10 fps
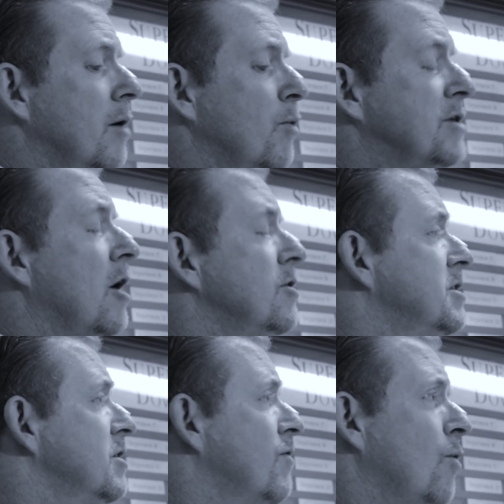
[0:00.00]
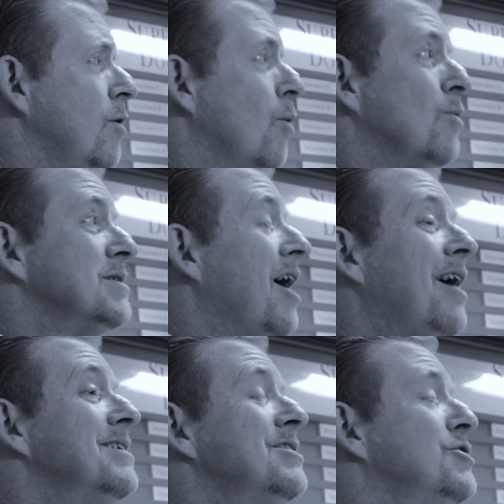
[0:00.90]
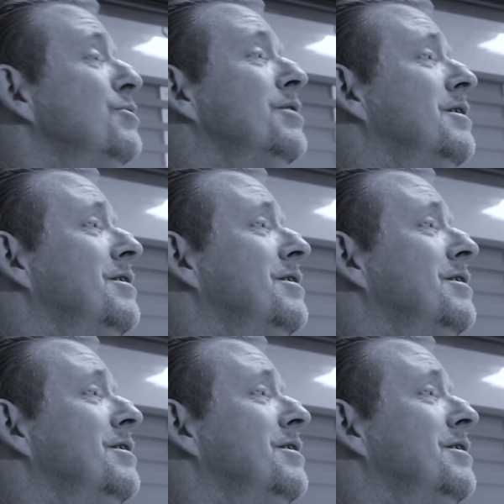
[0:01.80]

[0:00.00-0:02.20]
retired detective Ford was on duty.